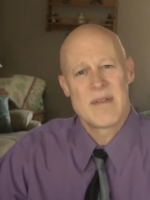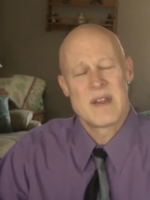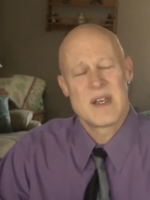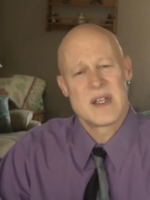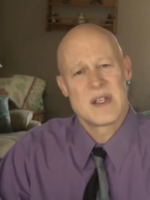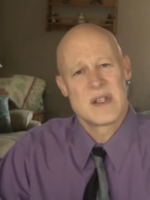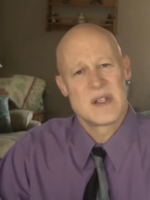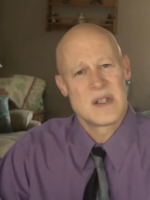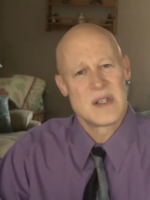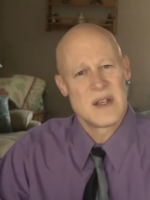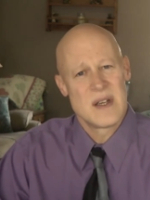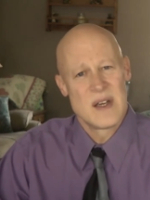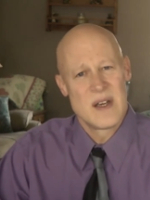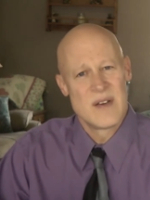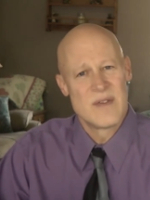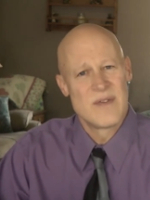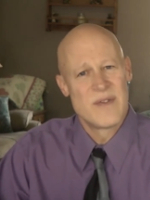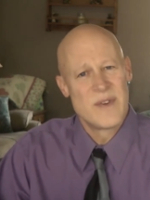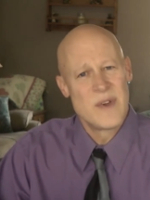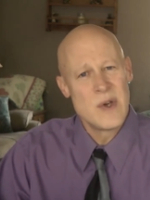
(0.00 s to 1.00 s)
this
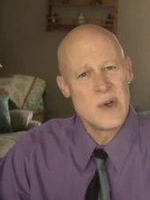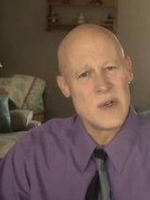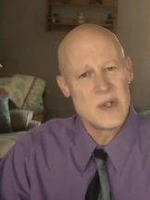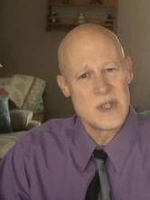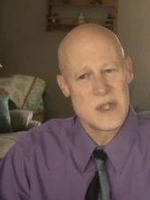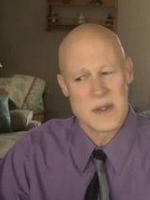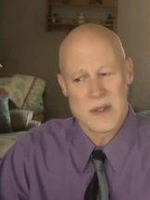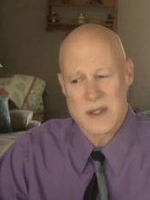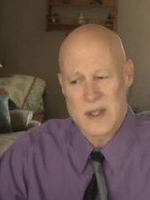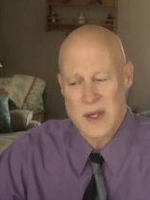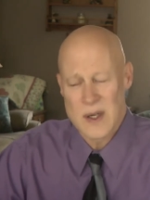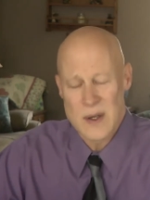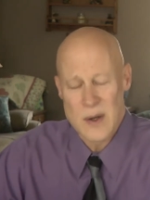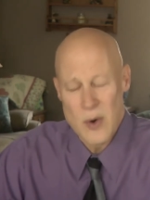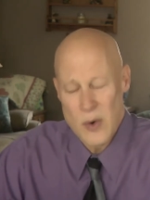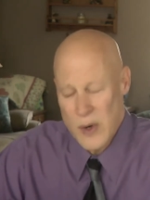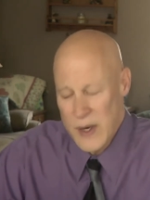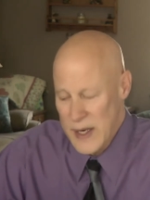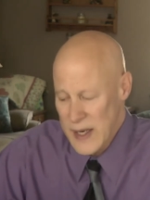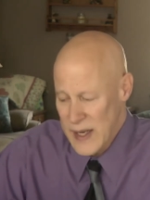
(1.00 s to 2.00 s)
confusing
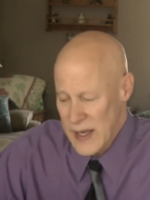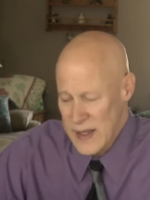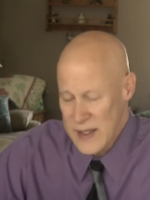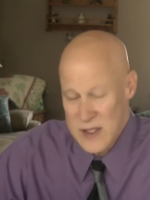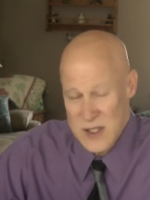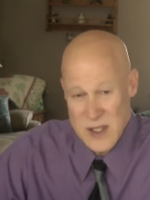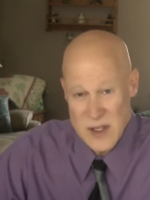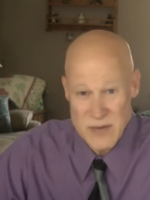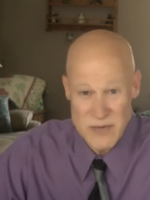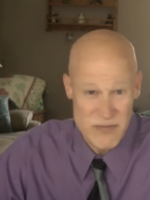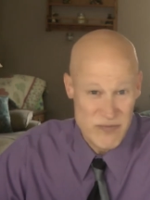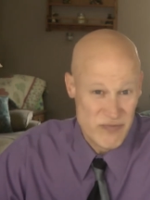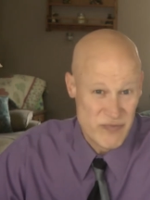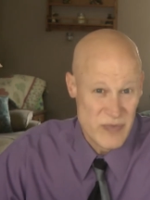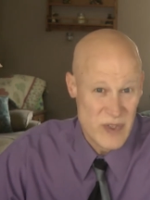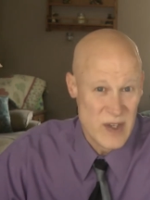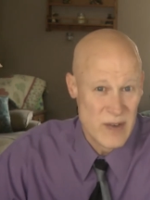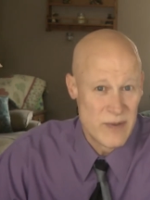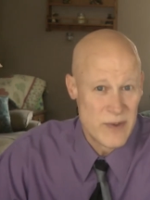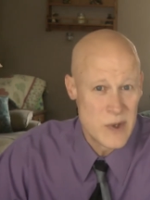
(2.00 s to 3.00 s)
going on, this
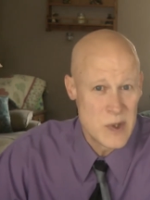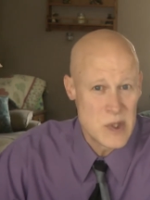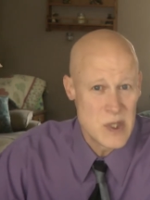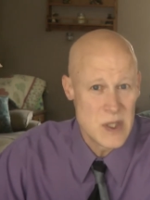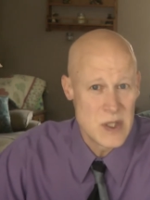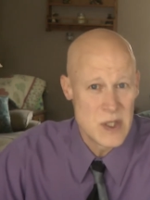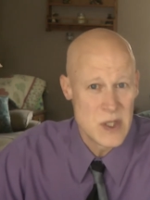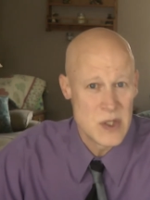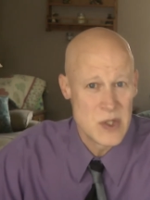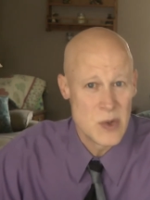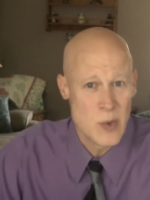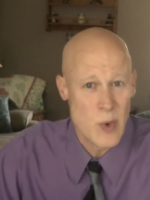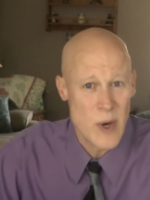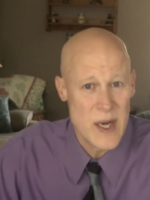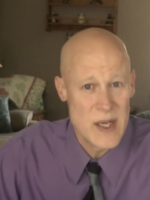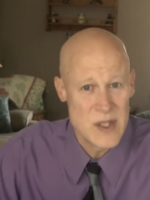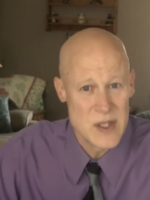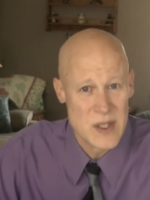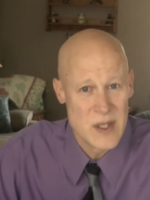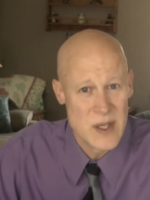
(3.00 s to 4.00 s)
confusing
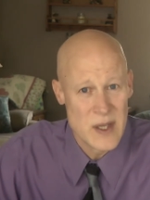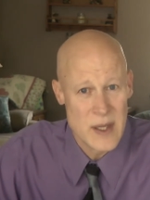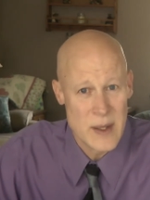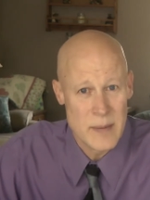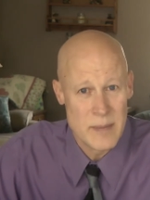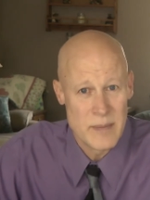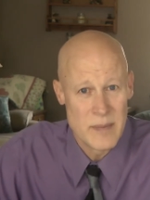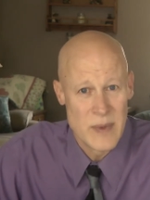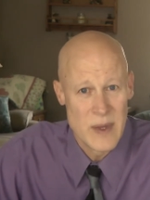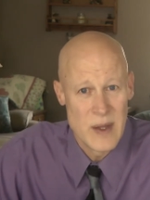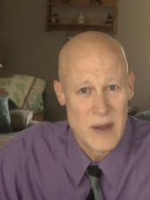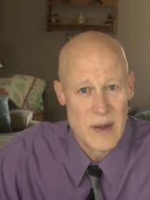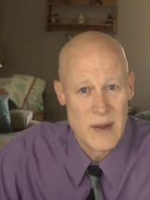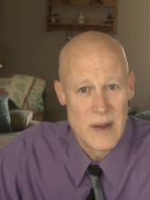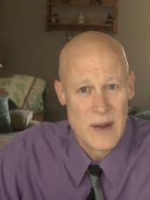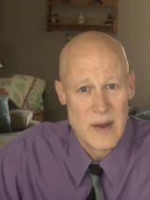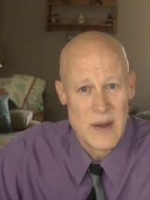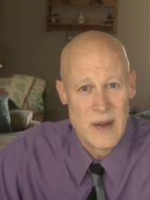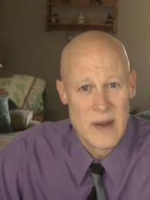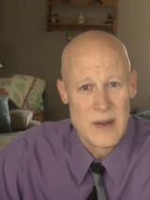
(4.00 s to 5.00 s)
situation to them.
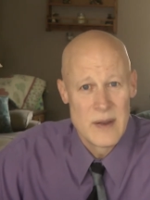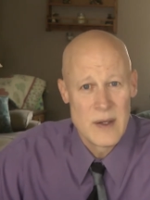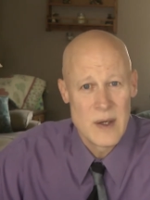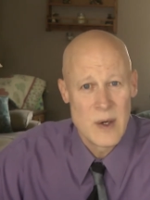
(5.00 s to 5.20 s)
They're